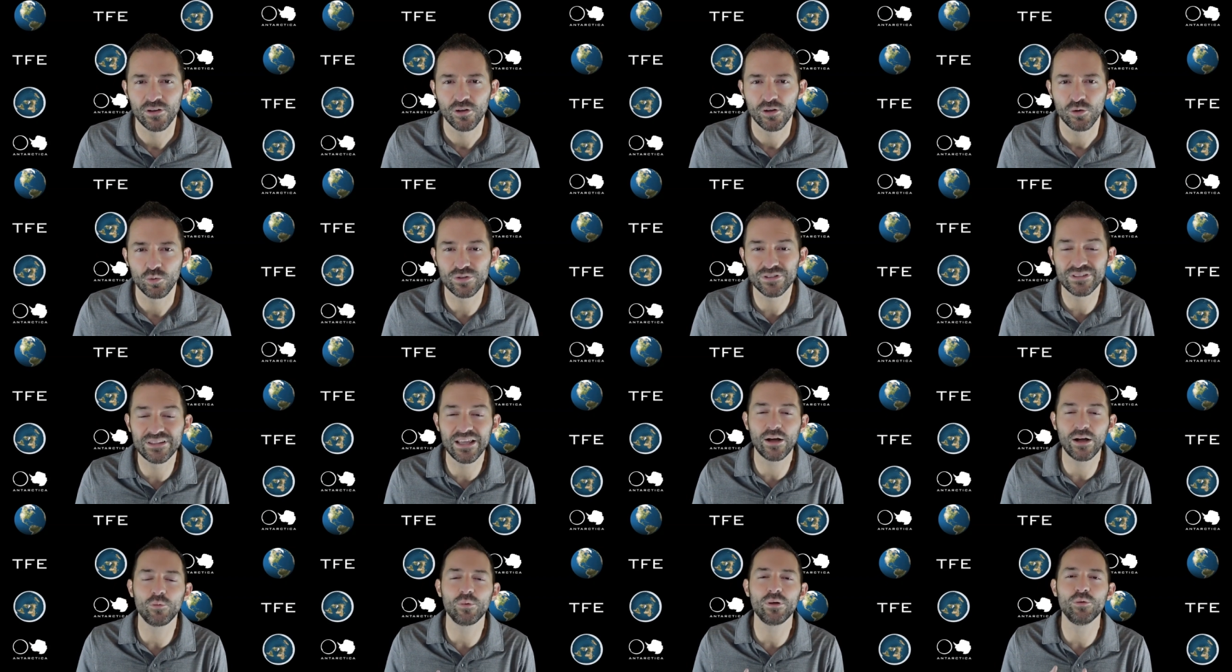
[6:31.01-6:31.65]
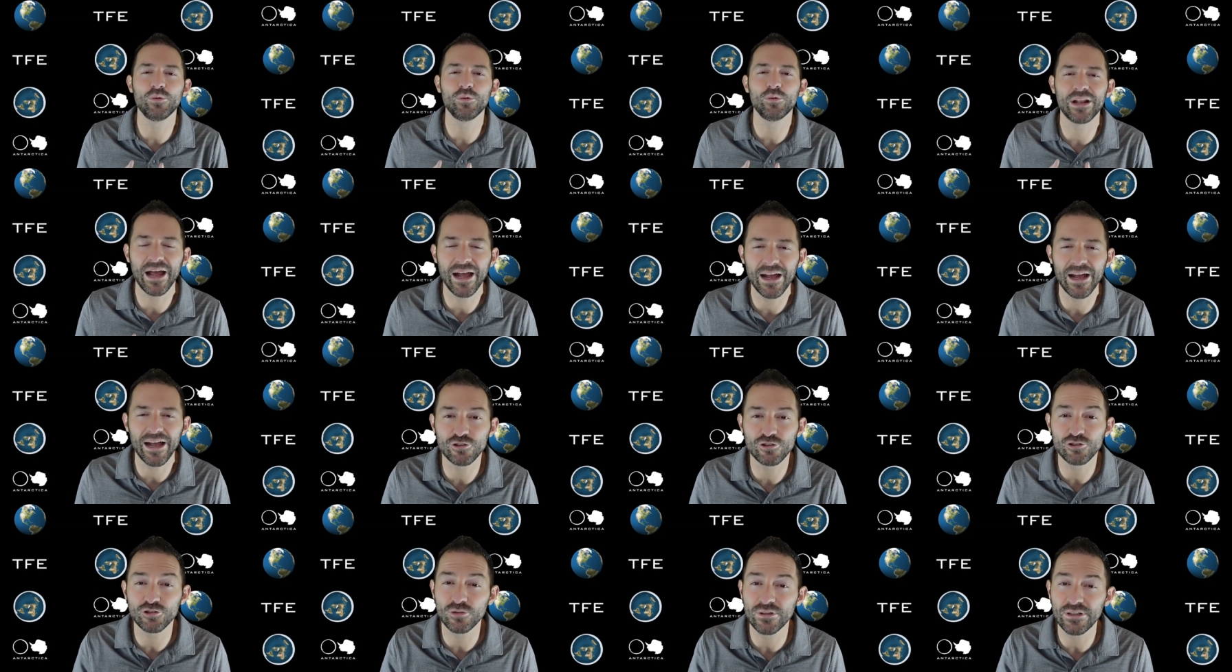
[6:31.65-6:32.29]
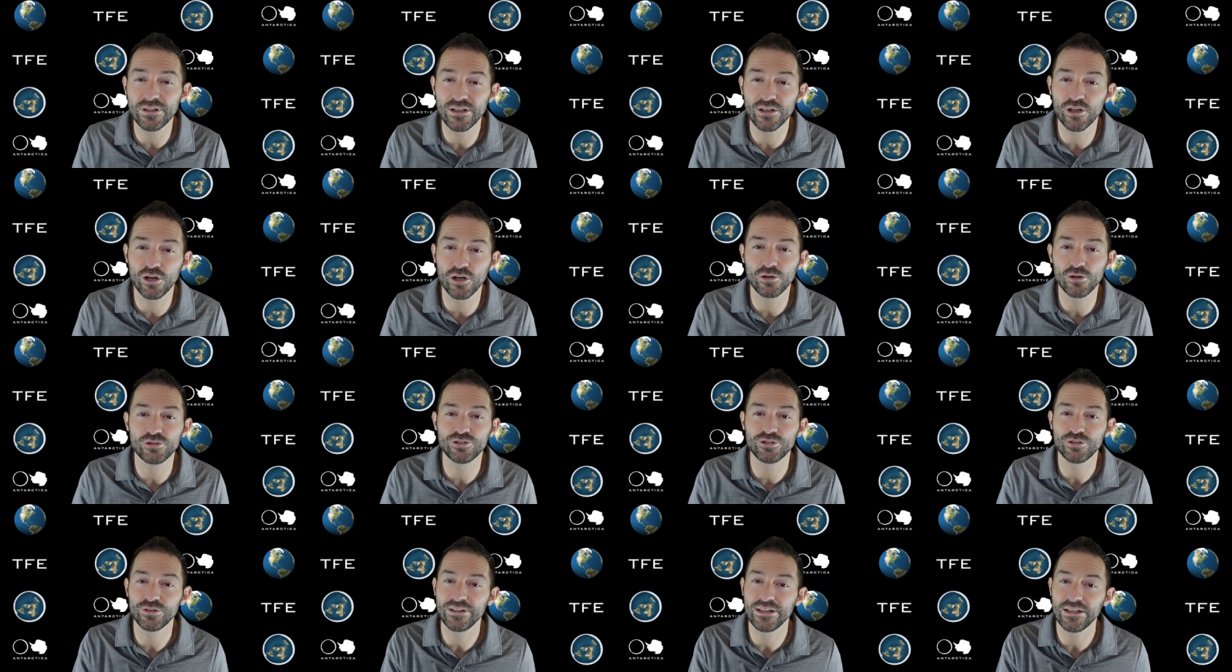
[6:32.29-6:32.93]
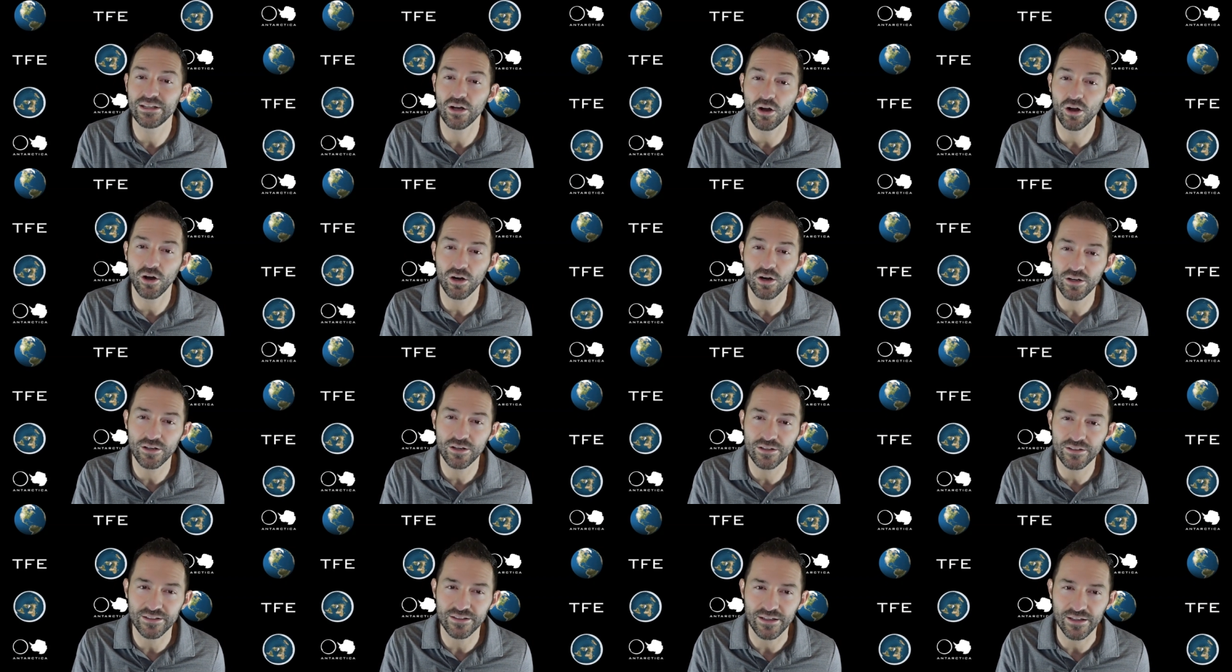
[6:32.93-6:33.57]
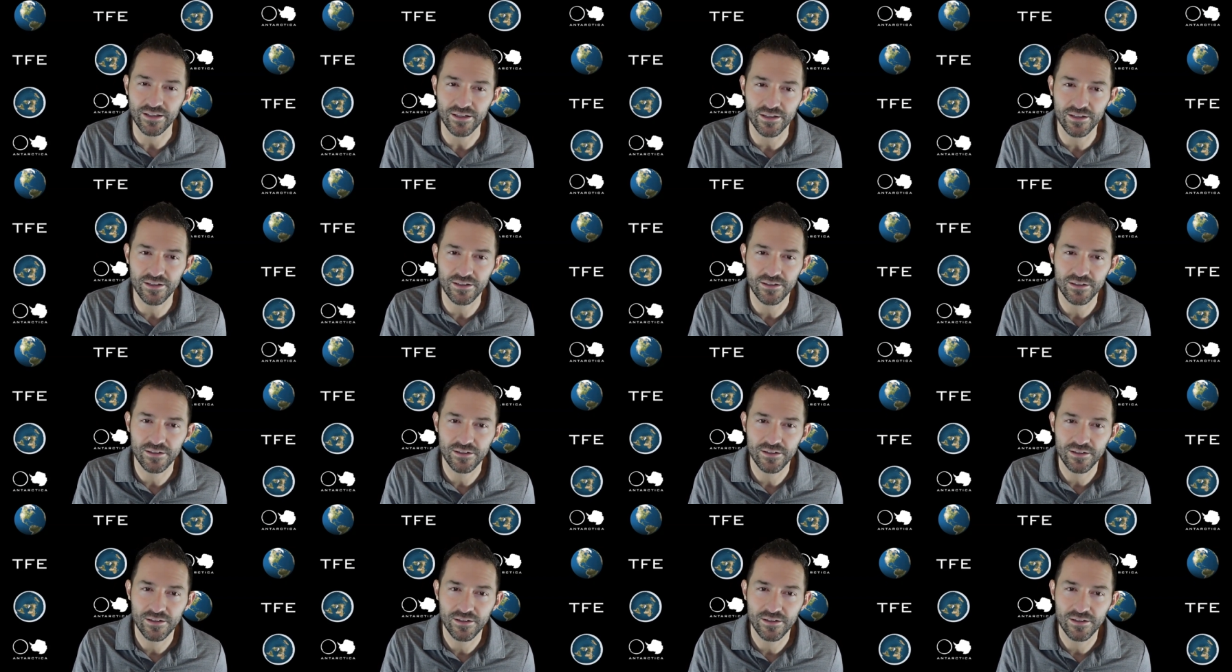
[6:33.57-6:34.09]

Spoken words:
was that we would actually go to the Arctic